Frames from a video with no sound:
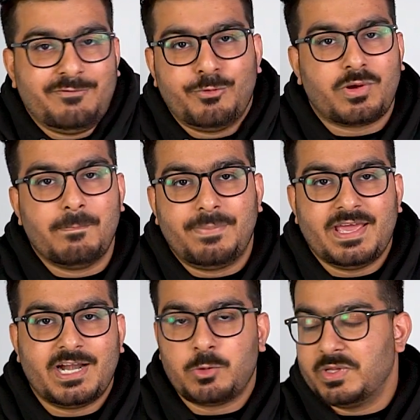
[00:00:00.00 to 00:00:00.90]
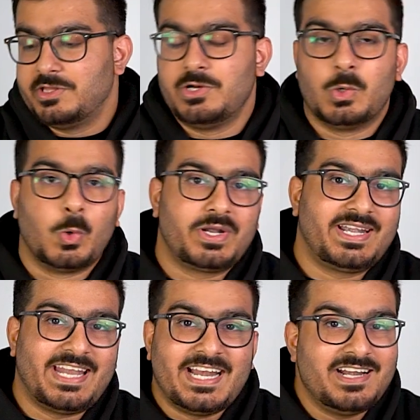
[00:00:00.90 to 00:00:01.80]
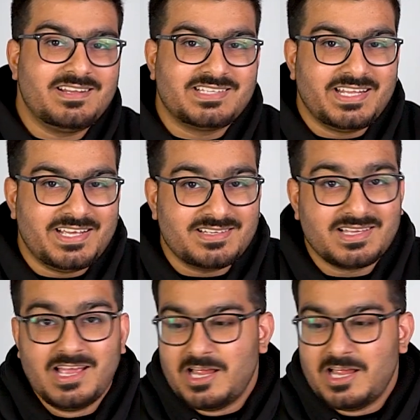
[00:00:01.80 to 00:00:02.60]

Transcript: if you compare it with the Note 10 series,